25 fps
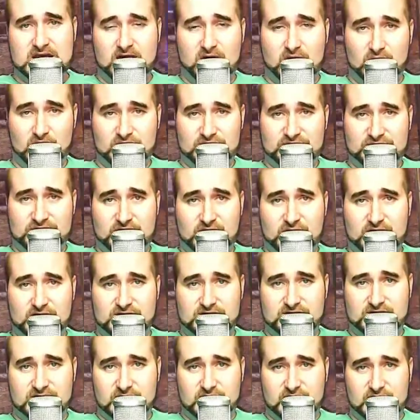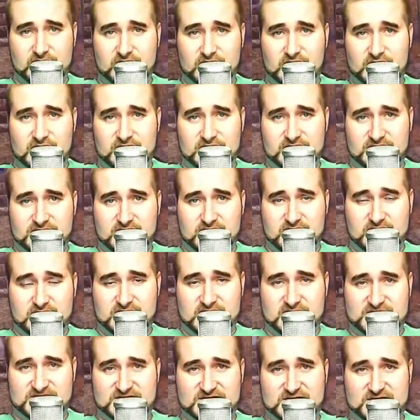also. So, you know,
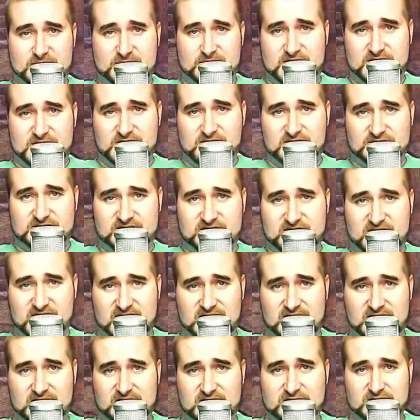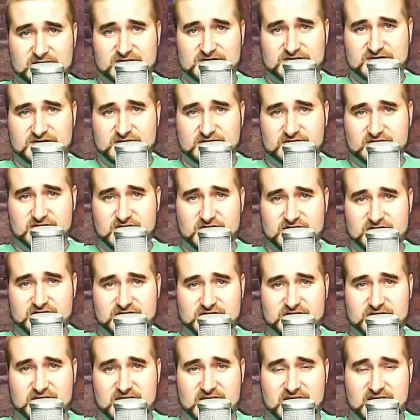that's something else to take in consideration.